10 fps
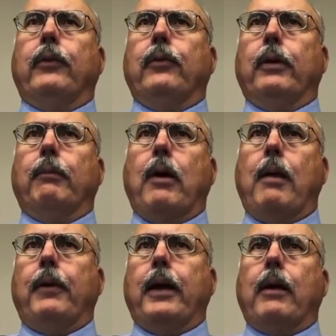doing
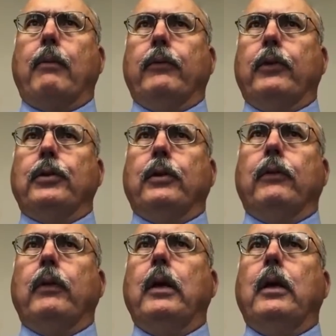property acquisitions.